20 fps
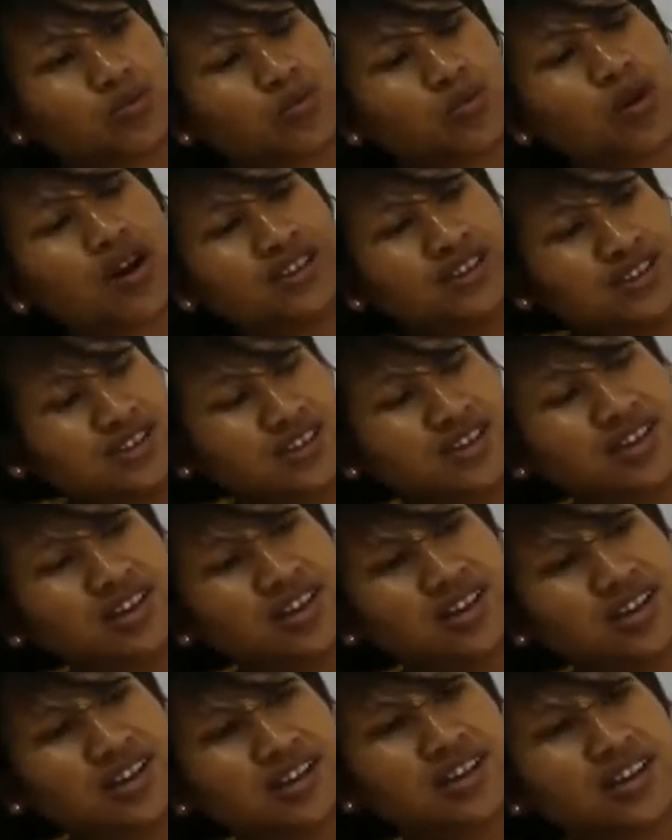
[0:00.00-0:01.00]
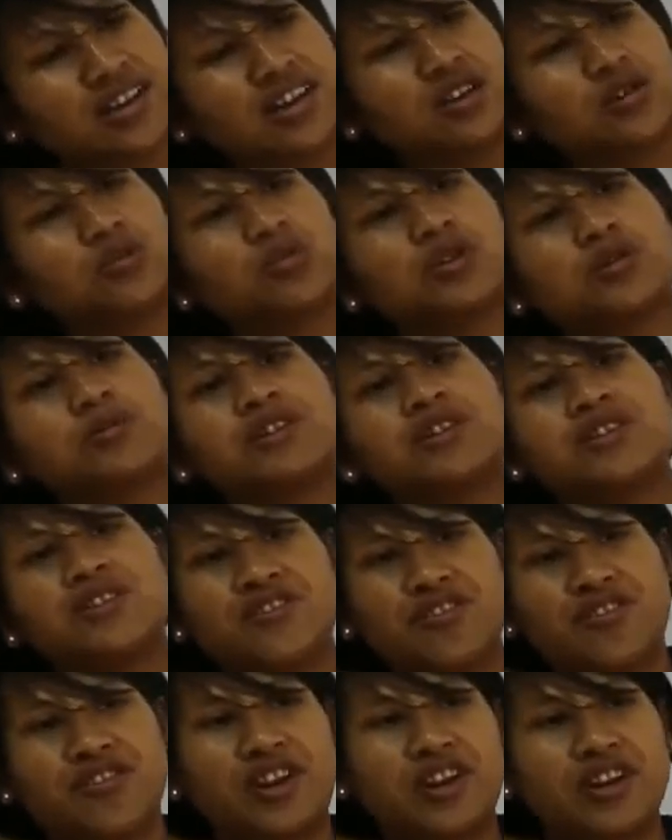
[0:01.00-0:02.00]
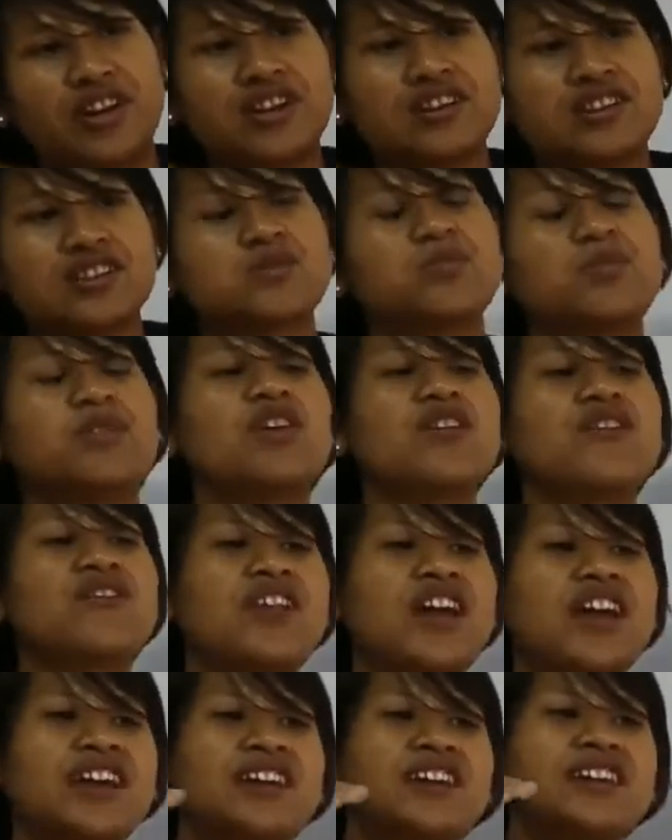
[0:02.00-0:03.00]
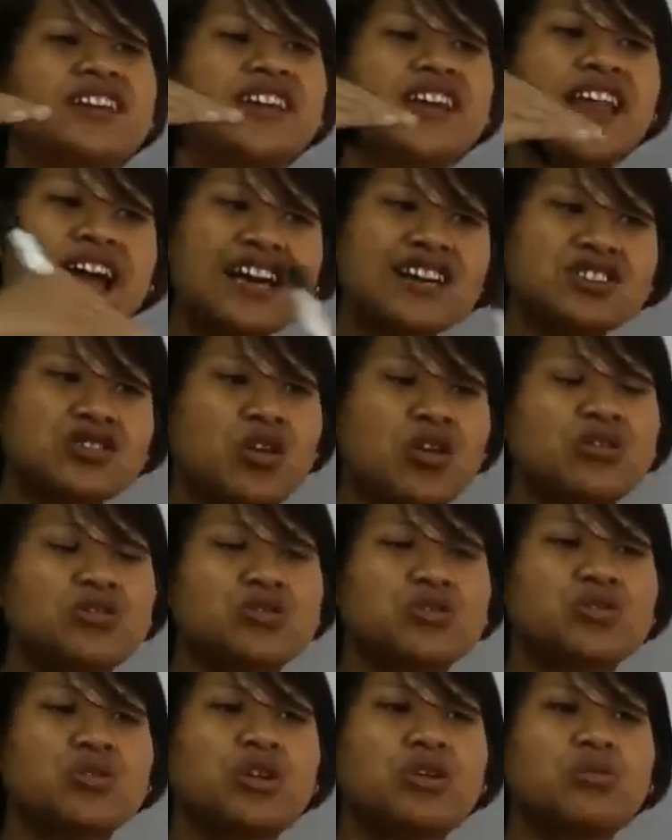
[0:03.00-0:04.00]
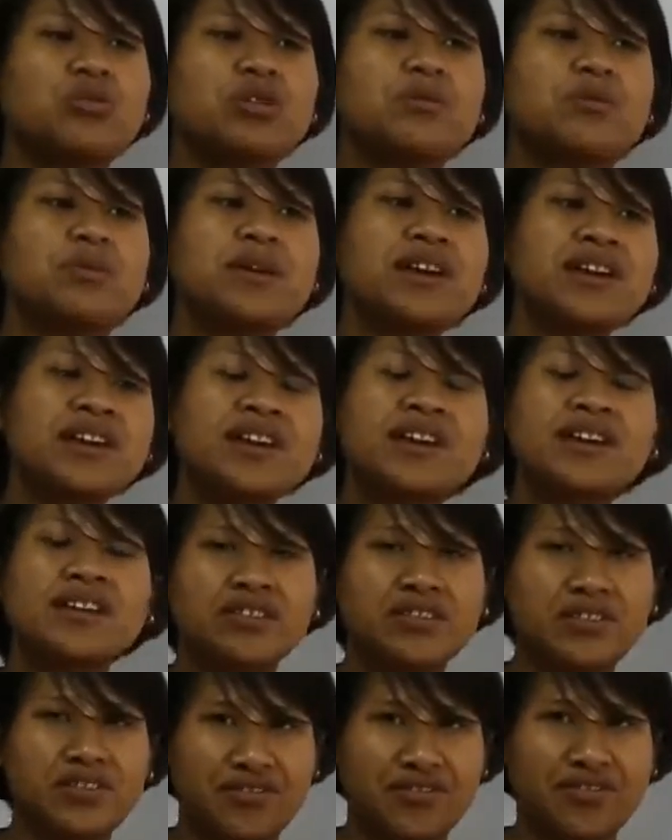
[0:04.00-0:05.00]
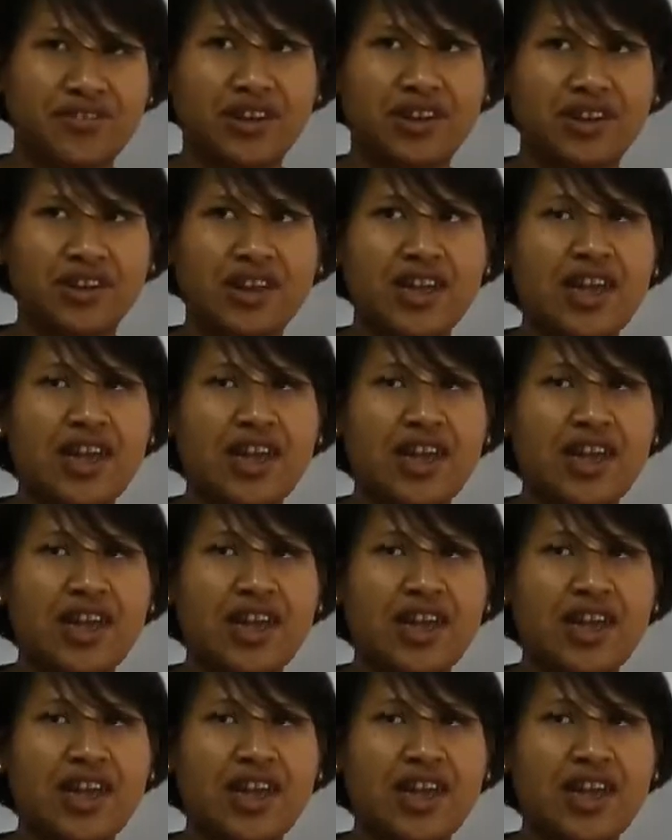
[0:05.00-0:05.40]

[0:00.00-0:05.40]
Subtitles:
water, okay, it will be different. Speed of light in glass also, it will be different.